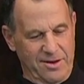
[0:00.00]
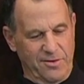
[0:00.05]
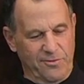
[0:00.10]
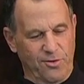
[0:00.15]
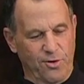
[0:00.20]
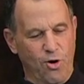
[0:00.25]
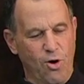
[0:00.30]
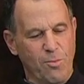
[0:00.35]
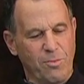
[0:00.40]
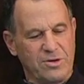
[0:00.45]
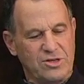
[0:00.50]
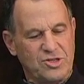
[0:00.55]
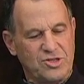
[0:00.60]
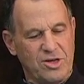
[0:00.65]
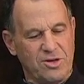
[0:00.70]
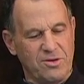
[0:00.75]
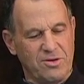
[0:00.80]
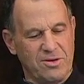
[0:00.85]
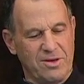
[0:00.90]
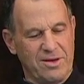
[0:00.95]
For Homer
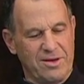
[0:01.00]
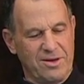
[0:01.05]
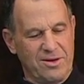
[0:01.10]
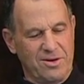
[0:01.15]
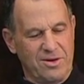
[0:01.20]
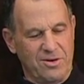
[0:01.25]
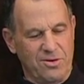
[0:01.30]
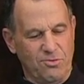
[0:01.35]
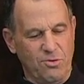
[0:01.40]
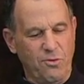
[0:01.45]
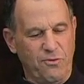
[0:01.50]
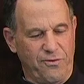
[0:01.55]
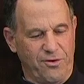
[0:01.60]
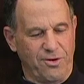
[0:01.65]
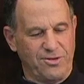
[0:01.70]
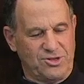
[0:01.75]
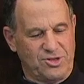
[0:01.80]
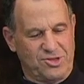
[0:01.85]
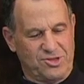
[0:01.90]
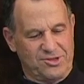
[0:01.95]
and
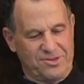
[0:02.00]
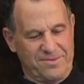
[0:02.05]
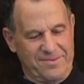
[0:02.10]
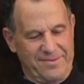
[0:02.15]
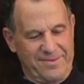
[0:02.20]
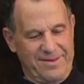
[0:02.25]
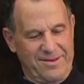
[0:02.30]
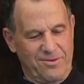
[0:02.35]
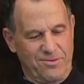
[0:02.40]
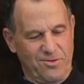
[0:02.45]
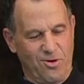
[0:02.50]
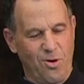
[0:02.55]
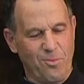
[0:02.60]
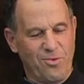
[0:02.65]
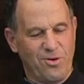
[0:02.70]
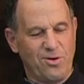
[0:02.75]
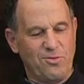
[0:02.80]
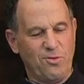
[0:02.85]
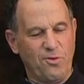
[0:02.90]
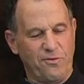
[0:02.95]

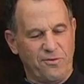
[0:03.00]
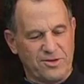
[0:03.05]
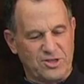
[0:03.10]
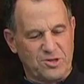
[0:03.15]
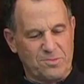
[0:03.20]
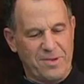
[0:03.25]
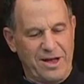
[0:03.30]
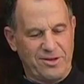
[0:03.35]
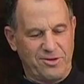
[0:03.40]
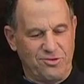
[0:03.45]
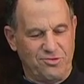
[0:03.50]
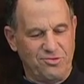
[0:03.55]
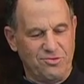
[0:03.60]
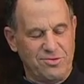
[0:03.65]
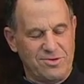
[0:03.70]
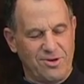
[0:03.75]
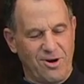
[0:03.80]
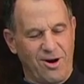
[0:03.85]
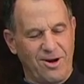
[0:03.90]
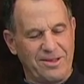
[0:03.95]
Rufus, my two
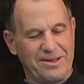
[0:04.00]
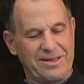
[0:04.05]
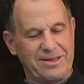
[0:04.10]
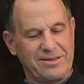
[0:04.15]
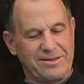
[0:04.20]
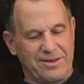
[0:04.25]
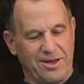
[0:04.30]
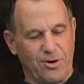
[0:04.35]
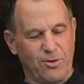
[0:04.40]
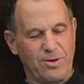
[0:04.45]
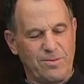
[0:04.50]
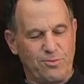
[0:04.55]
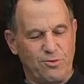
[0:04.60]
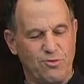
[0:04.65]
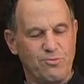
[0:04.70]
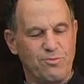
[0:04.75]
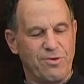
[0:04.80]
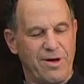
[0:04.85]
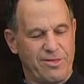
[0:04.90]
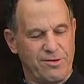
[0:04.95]
darling terry-poo
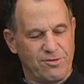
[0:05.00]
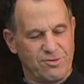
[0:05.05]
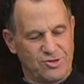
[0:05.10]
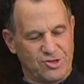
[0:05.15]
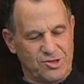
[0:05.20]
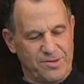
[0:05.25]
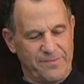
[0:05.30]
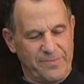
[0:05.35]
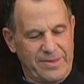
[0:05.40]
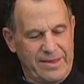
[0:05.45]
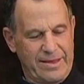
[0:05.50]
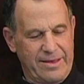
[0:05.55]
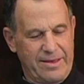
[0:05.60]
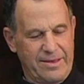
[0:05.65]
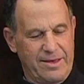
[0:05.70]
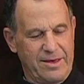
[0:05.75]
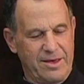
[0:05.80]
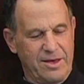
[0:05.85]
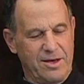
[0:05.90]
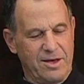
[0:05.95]
brothers.
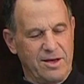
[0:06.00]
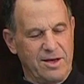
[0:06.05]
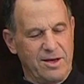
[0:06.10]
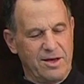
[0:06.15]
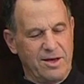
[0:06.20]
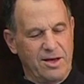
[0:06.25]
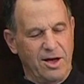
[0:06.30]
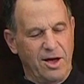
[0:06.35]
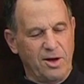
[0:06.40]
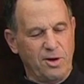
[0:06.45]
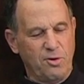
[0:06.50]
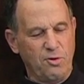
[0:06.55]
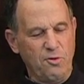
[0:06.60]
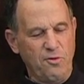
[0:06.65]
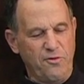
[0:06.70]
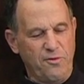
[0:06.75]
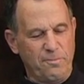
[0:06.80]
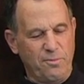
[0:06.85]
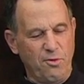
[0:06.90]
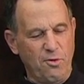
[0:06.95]
A
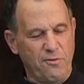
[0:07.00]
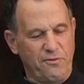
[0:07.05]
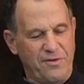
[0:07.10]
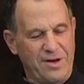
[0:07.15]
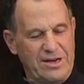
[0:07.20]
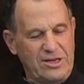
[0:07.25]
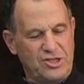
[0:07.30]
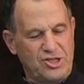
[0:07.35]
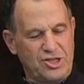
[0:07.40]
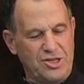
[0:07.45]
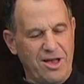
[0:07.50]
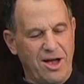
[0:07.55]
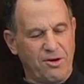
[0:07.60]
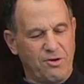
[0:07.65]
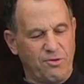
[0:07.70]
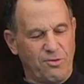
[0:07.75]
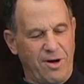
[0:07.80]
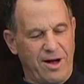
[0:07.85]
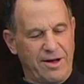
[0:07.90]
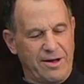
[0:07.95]
goof-poof and a
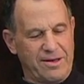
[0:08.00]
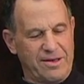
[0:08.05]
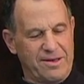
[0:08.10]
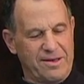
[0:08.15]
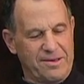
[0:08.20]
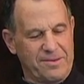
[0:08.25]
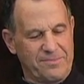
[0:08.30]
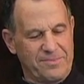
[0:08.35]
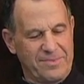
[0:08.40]
snug rug.